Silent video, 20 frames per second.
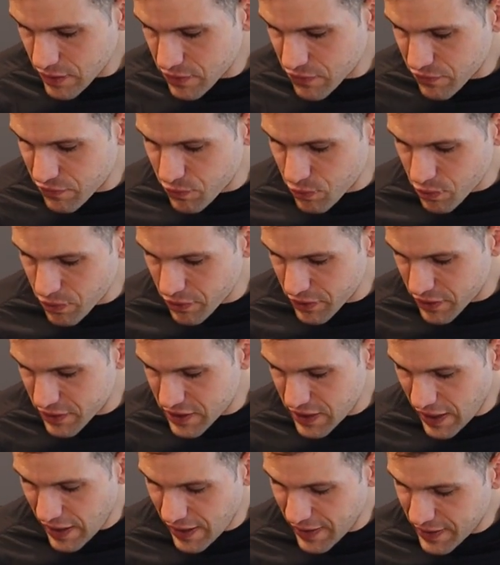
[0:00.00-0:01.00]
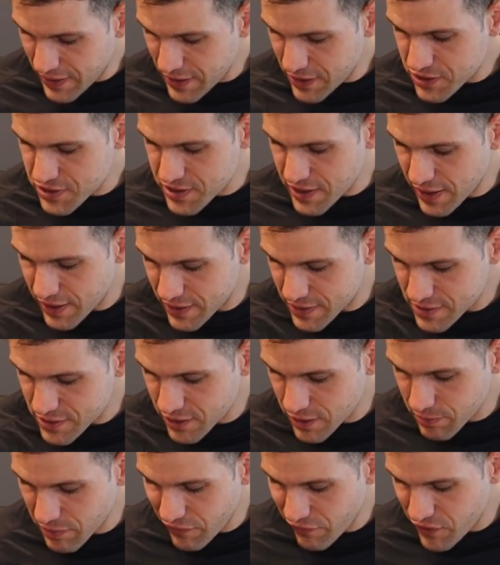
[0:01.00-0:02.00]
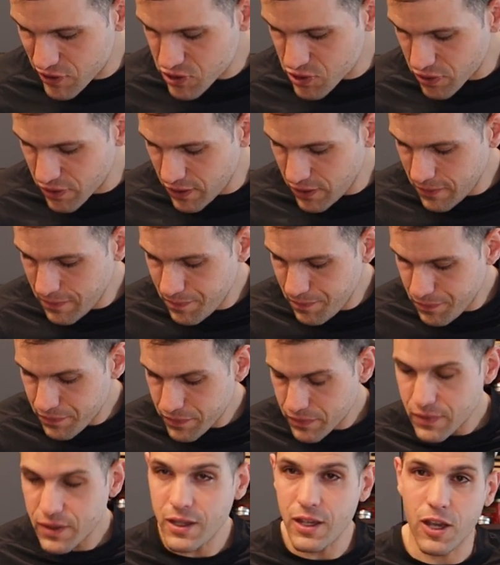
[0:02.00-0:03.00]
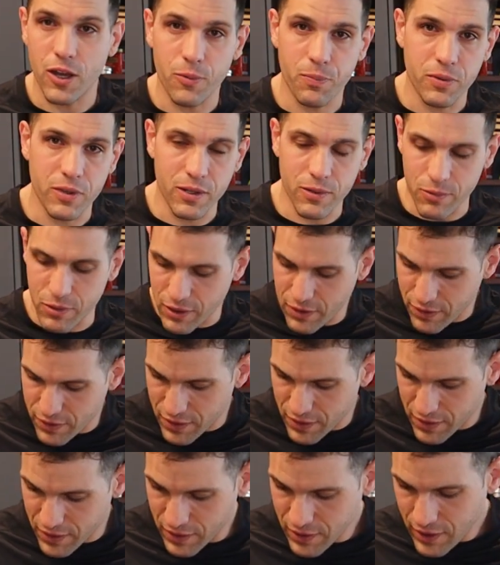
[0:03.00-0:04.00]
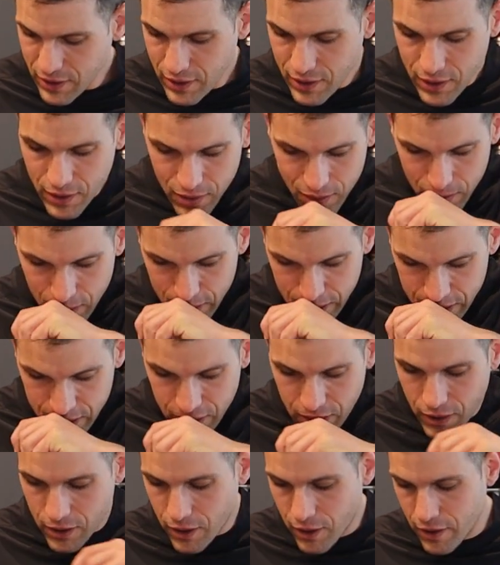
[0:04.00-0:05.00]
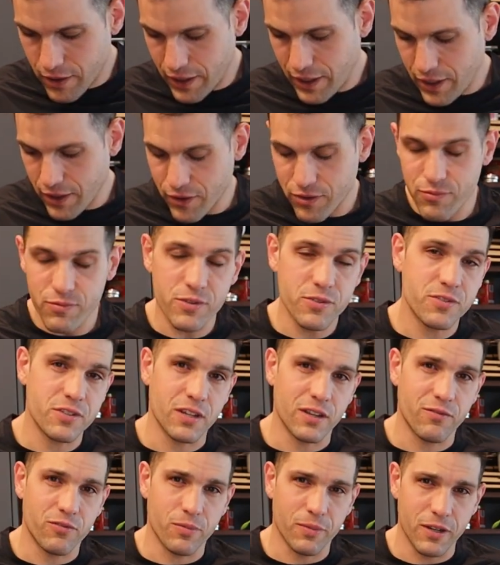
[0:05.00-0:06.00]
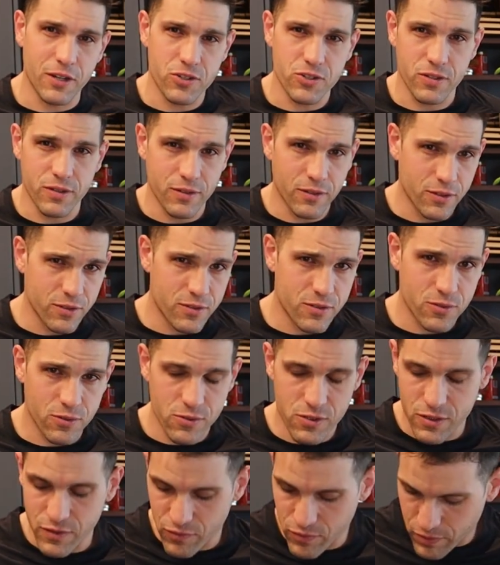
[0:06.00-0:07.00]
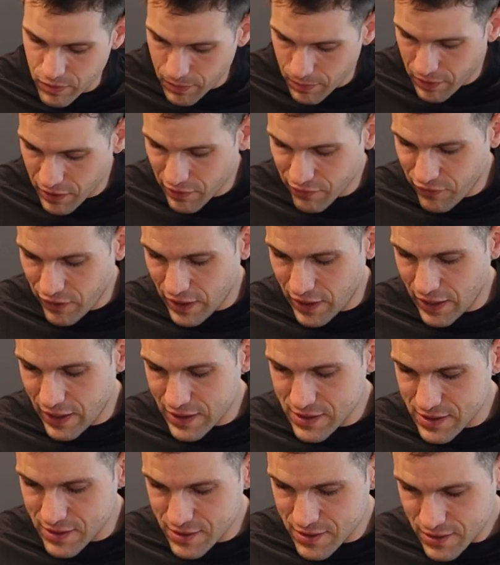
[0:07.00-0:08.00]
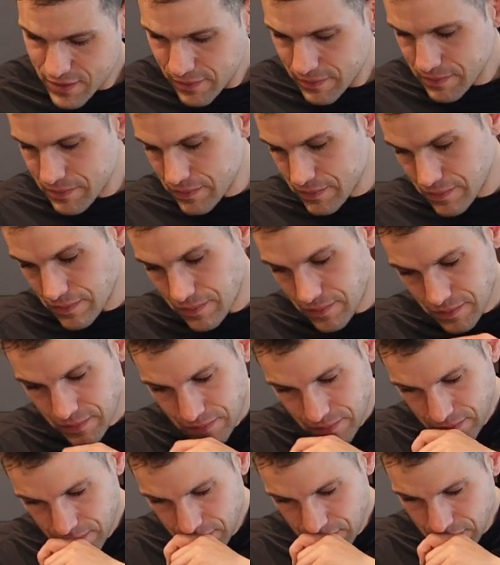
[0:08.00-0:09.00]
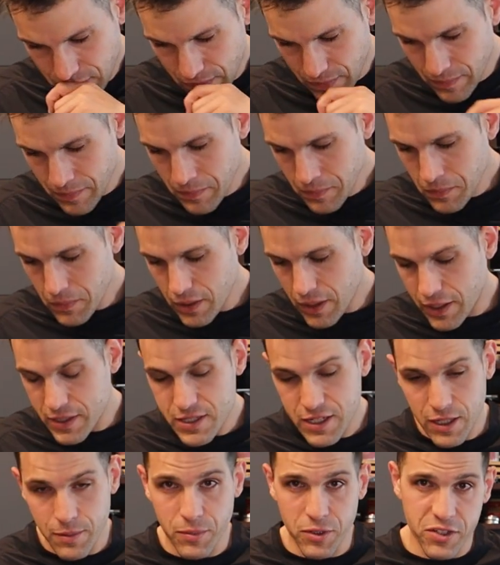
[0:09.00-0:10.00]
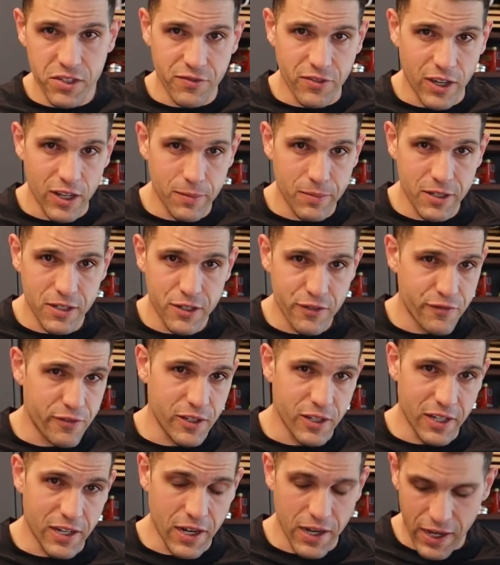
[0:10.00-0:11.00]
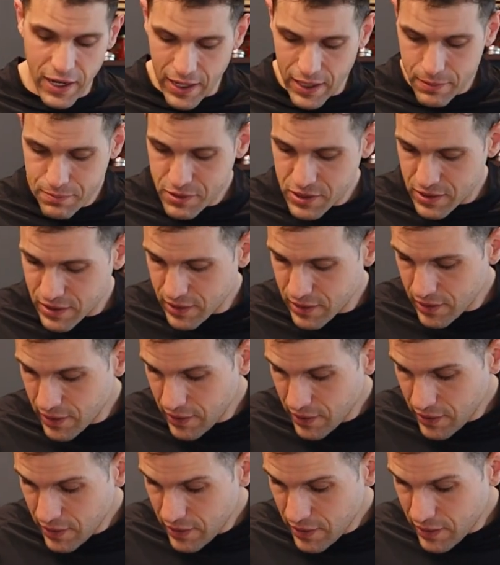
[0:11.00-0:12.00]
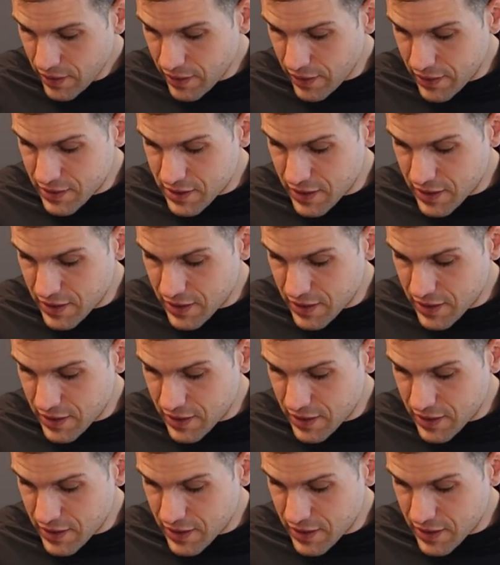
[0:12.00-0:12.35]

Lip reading: for the day, each day, is going to be fish oil, helping with the heart health, reducing inflammation, good source of omega fatty acids. I take a multivitamin to fill any gaps. I